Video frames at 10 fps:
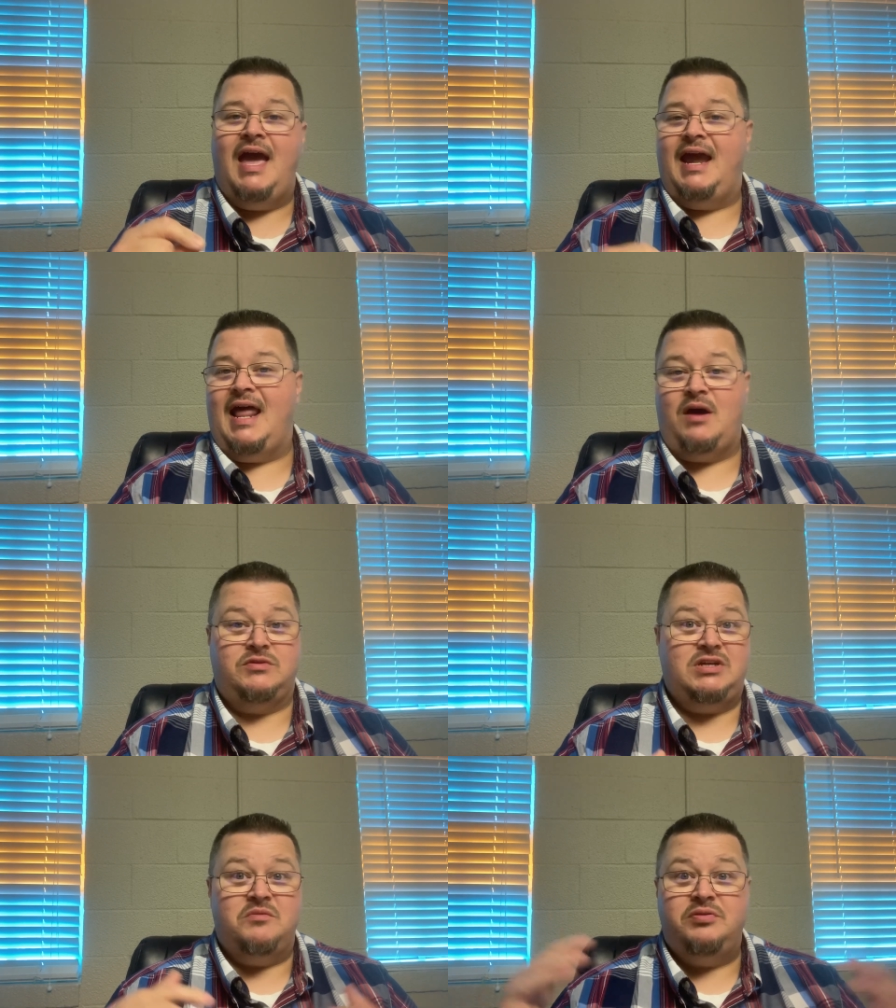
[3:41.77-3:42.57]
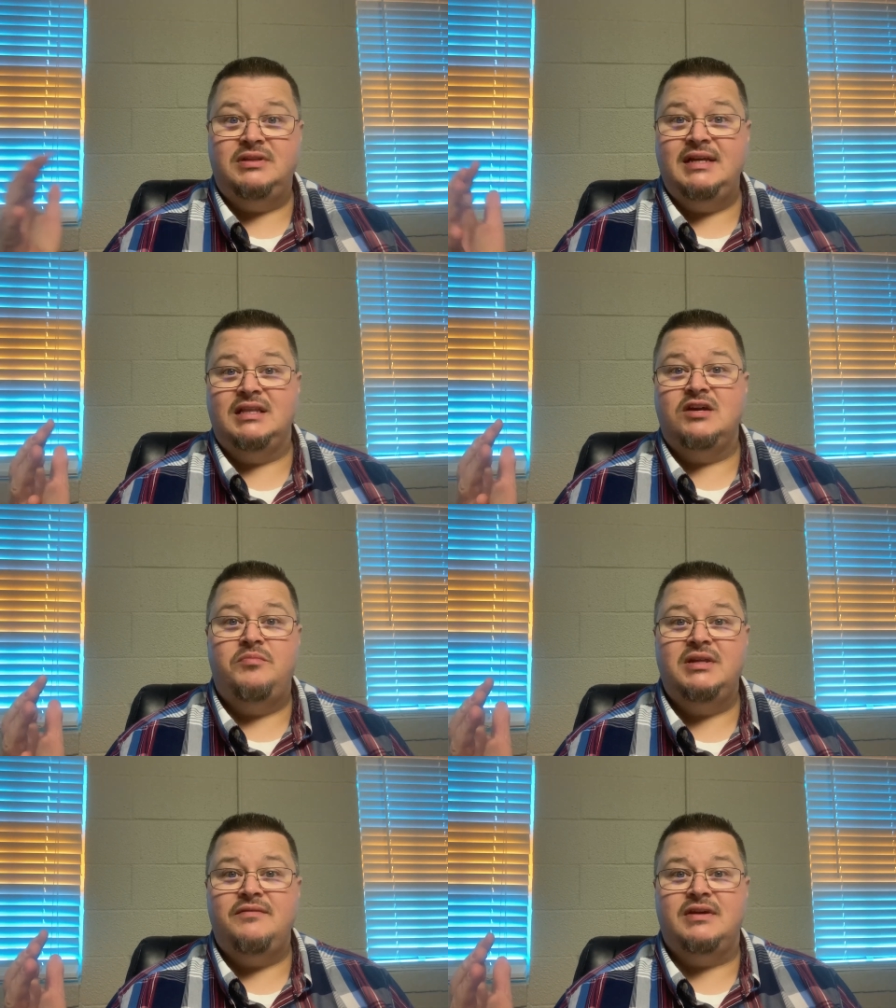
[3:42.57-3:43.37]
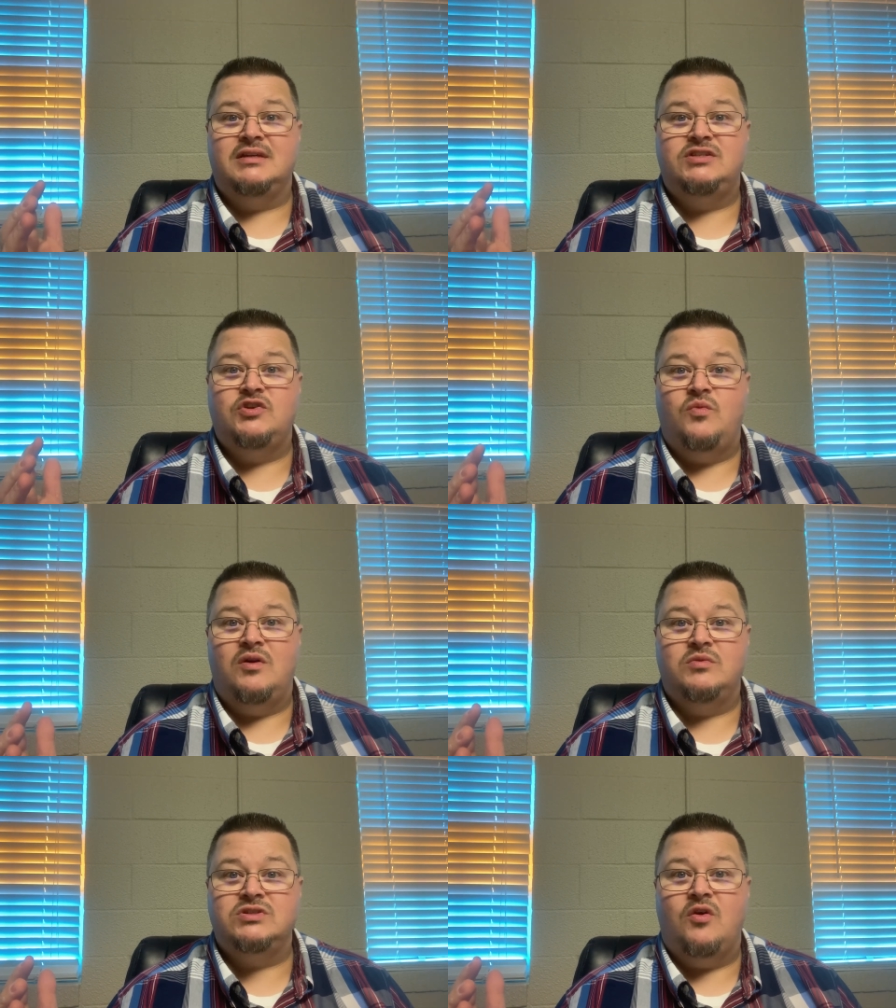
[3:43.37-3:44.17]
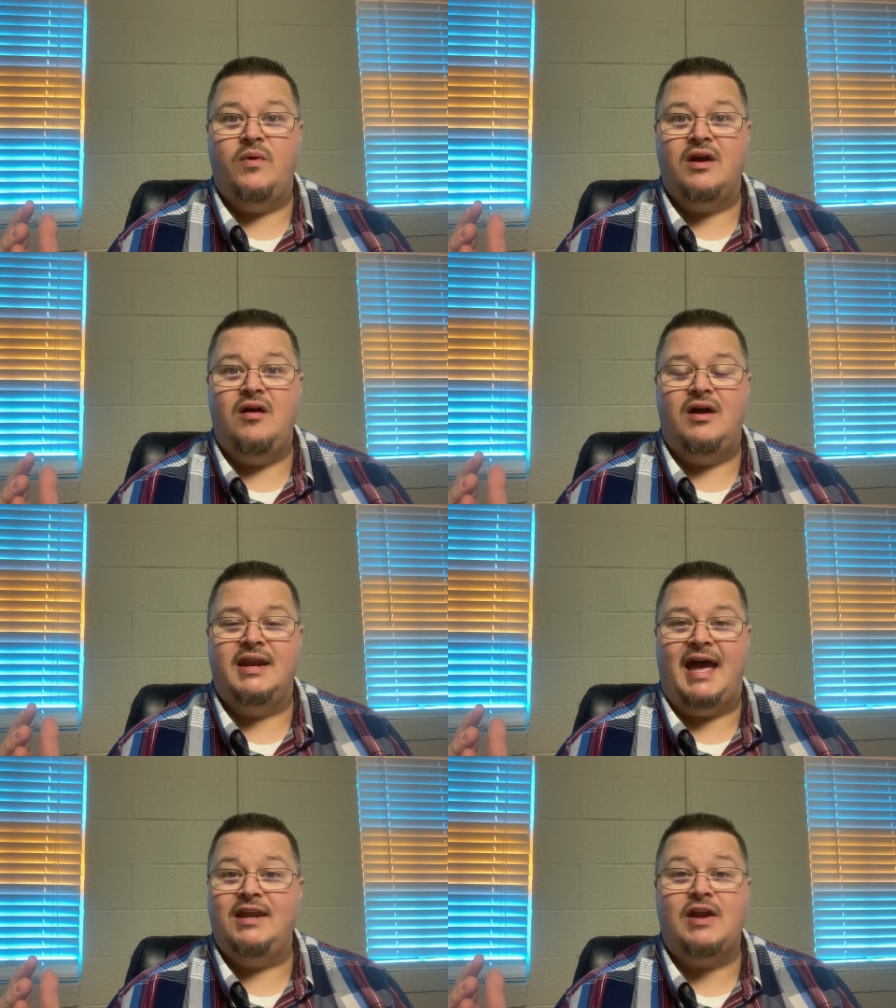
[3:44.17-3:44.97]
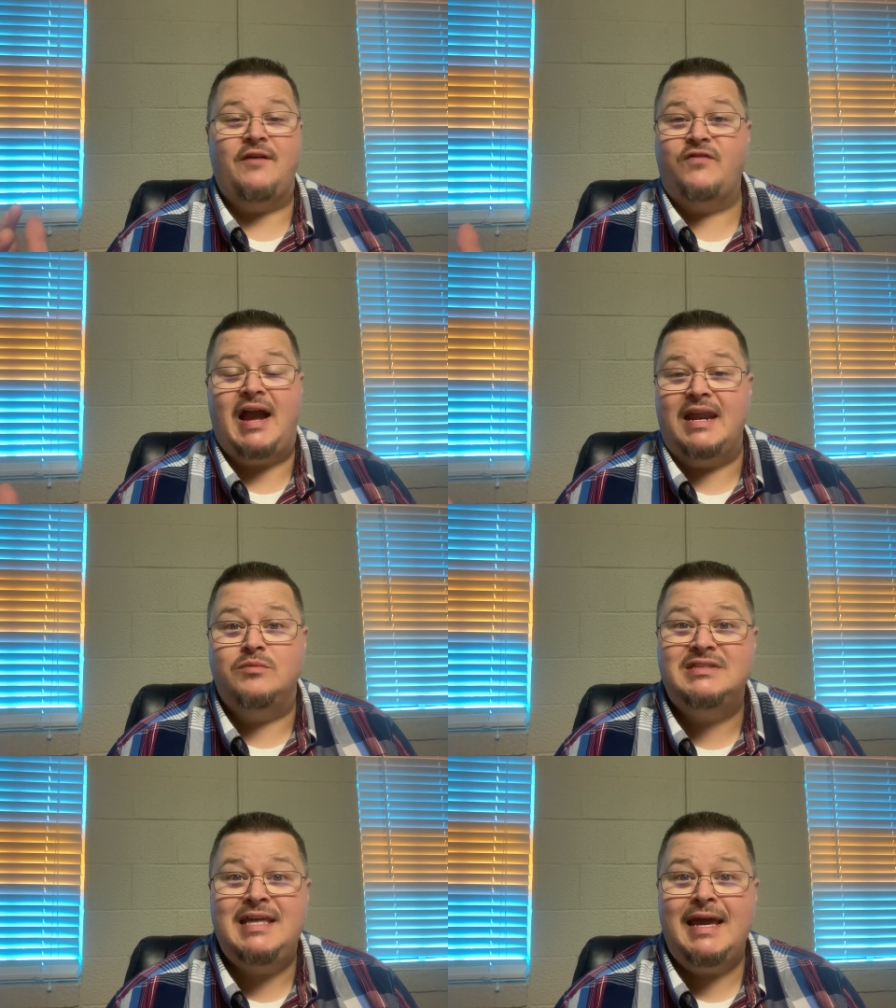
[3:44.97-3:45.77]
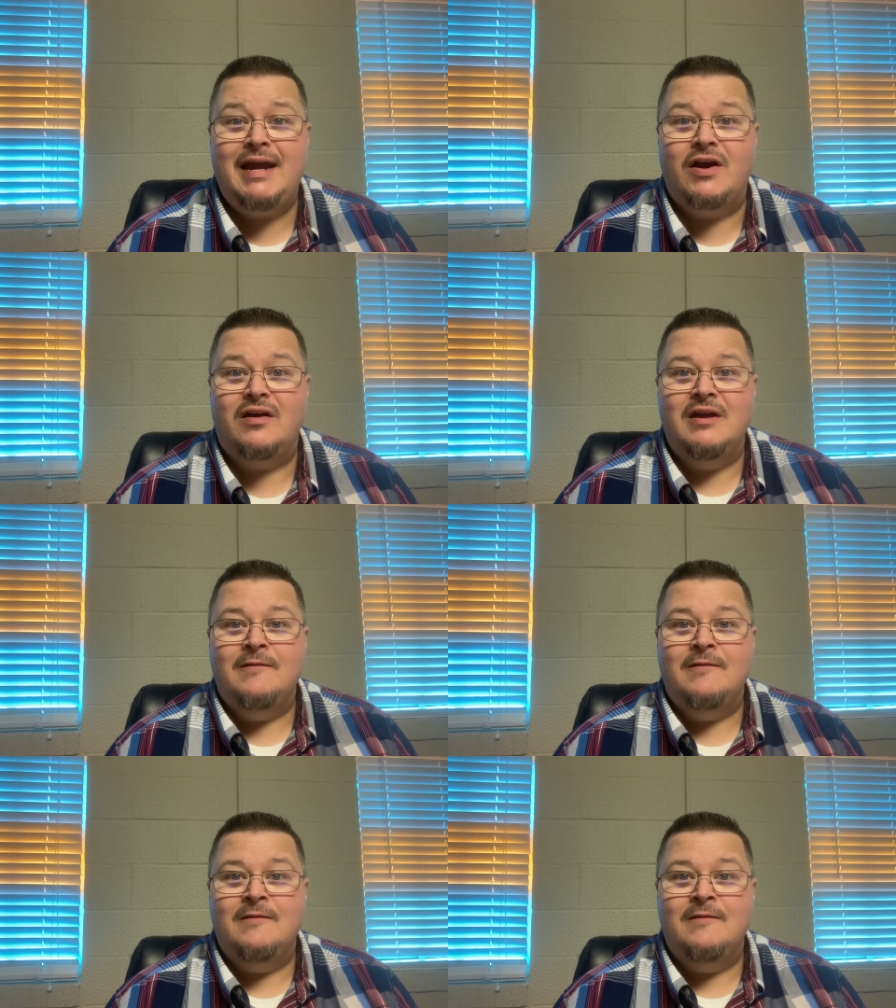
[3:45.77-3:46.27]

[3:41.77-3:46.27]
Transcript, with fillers: And I was completely oblivious to what was going on. I, I forgot he was there.